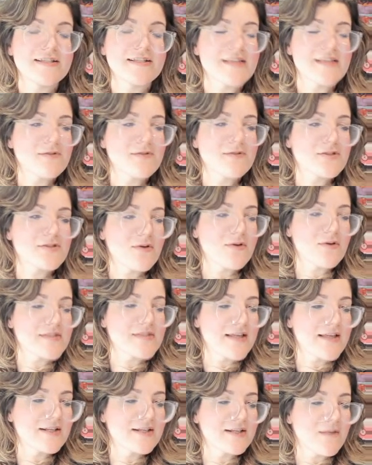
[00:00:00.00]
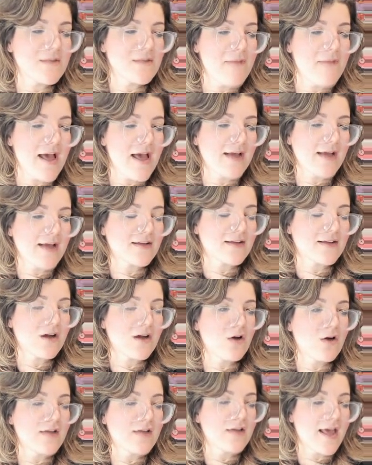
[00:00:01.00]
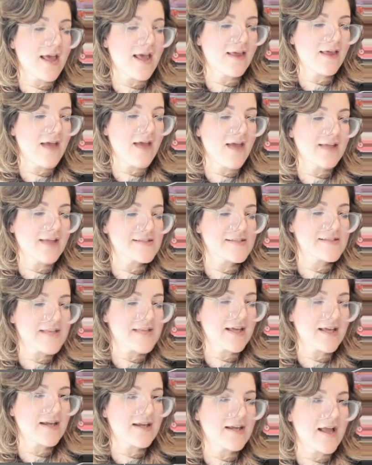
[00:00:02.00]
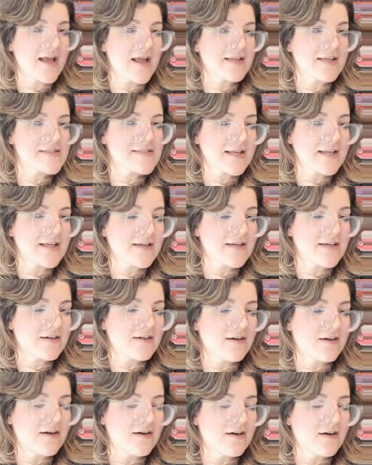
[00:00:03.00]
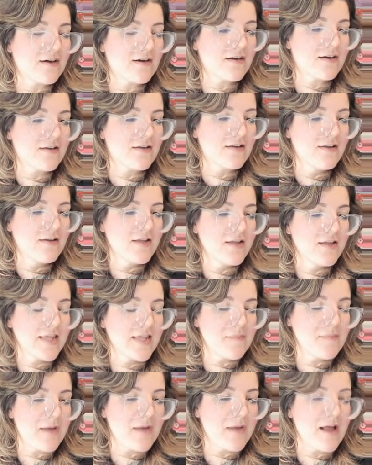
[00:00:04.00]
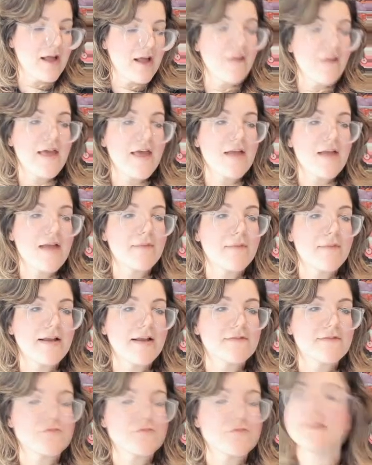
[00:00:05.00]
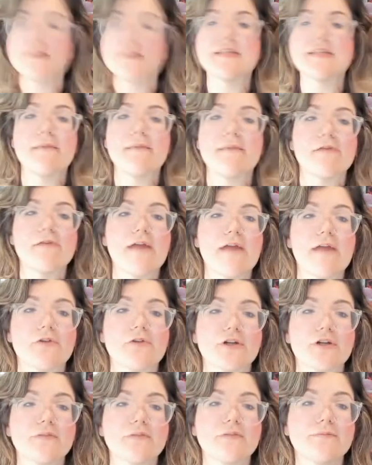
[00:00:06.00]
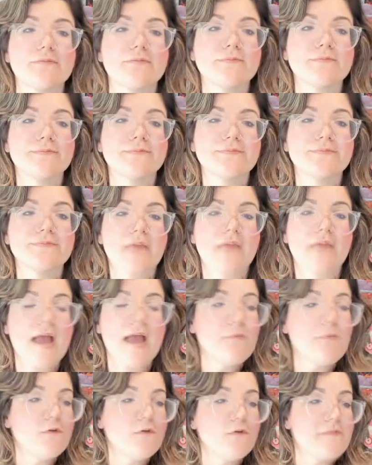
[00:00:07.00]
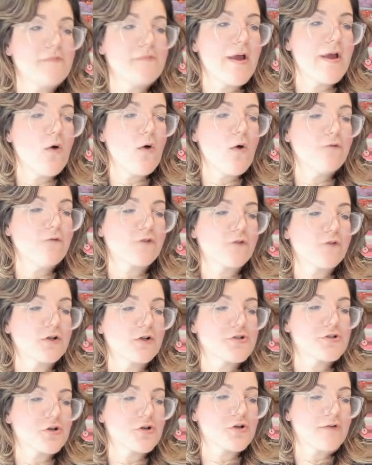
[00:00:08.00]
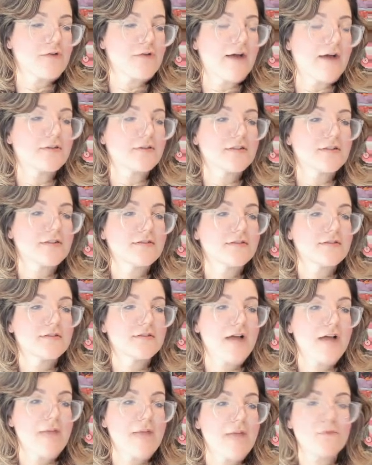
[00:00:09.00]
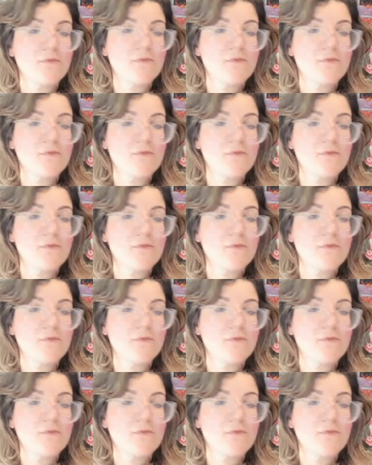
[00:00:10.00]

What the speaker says: I was so excited to come back. Okay, I guess I gotta keep an eye on that. I might have to reset my router. I moved my whole furniture around. I moved